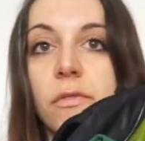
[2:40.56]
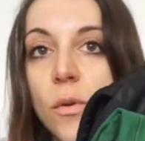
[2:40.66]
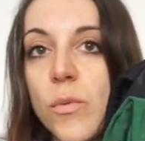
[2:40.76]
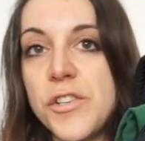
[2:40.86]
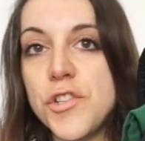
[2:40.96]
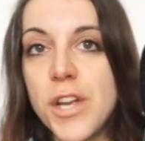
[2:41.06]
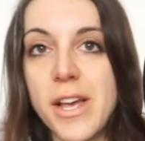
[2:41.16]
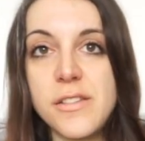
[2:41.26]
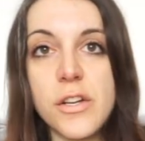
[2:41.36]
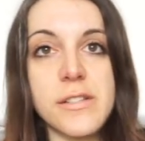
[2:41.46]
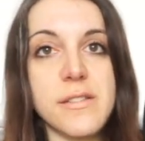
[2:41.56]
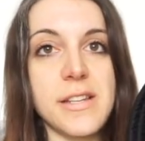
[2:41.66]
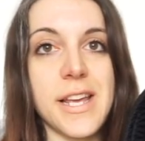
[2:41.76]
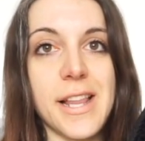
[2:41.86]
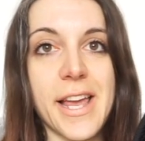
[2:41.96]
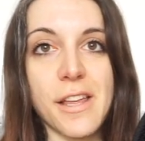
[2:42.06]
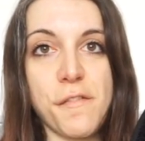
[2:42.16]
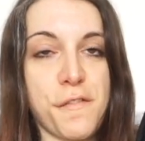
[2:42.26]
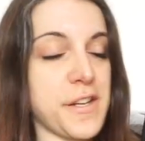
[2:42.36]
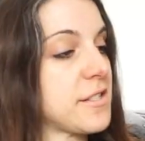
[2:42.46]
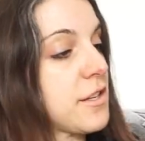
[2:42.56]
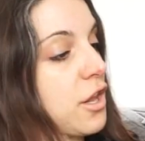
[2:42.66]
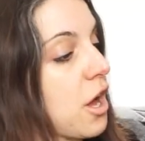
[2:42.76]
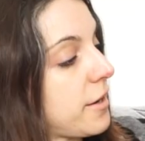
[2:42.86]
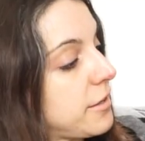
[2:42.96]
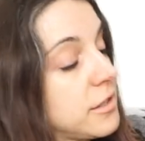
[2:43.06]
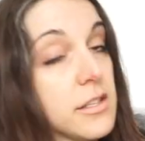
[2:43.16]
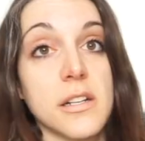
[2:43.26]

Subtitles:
which, as you can see, like, it fits a lot.